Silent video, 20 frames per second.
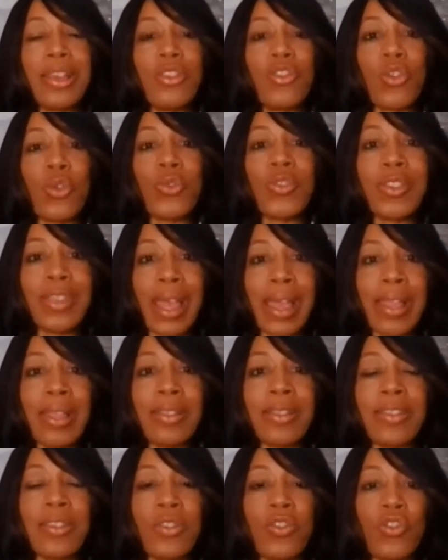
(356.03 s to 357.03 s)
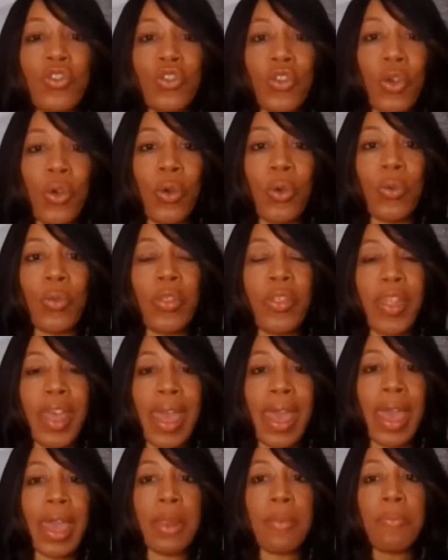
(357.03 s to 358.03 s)
So, scientists show
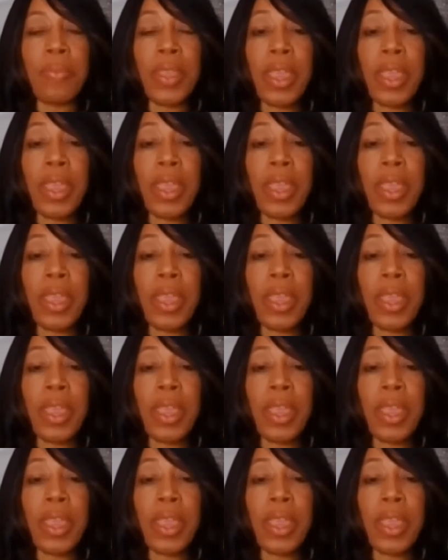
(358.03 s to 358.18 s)
that